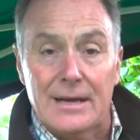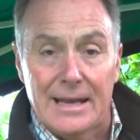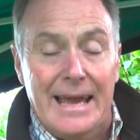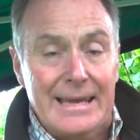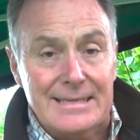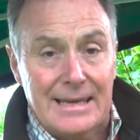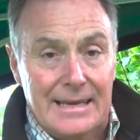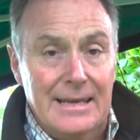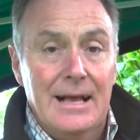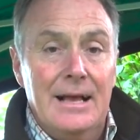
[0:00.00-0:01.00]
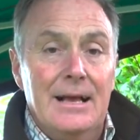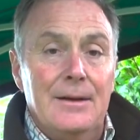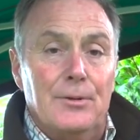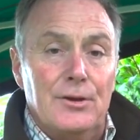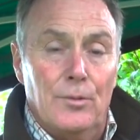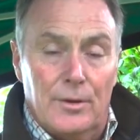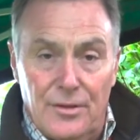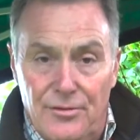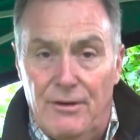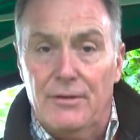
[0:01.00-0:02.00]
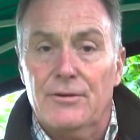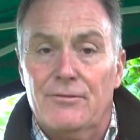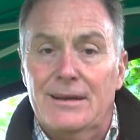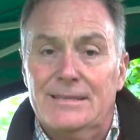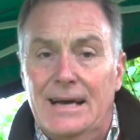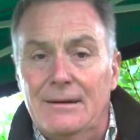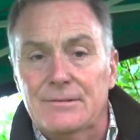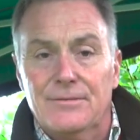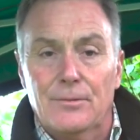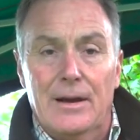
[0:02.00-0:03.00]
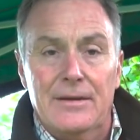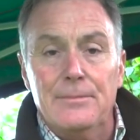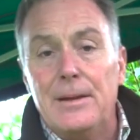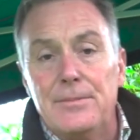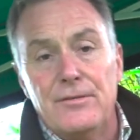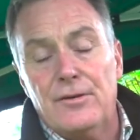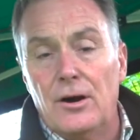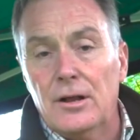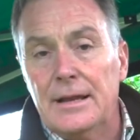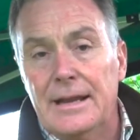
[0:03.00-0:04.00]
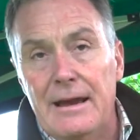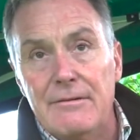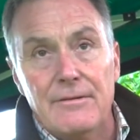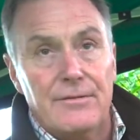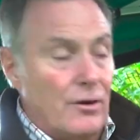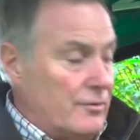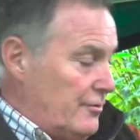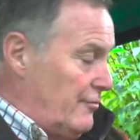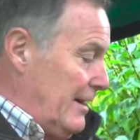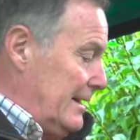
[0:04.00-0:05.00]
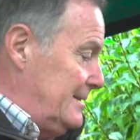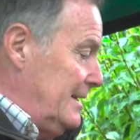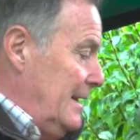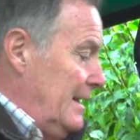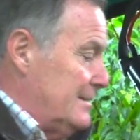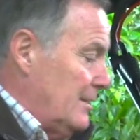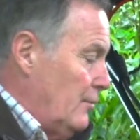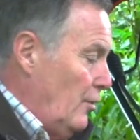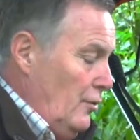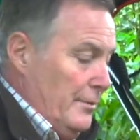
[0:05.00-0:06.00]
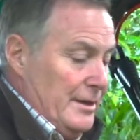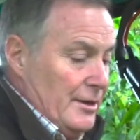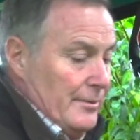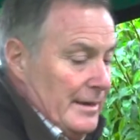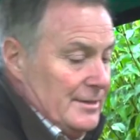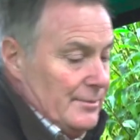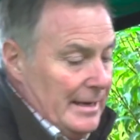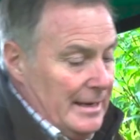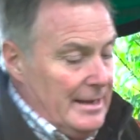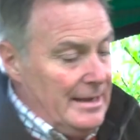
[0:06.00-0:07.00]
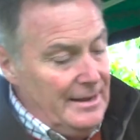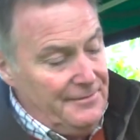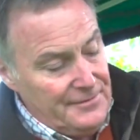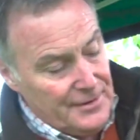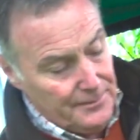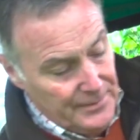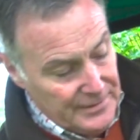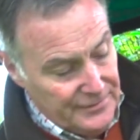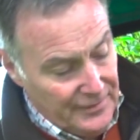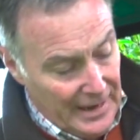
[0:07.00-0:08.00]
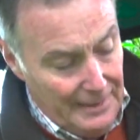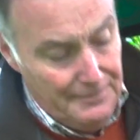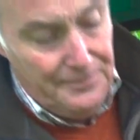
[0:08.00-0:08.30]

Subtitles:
collecting but you want to throw the grass out of the way. Maybe you've got an area of longer grass. So all we do is we lift up this flap,